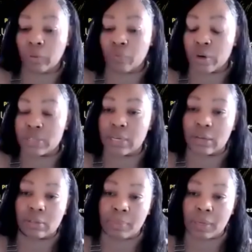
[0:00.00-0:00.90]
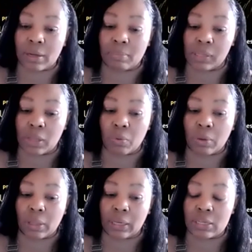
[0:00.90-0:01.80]
for a cell to become,
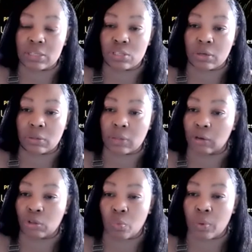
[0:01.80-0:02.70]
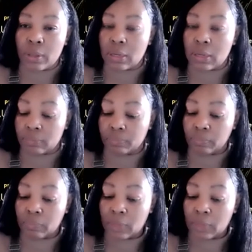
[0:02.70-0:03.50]
clean to, I don't know what the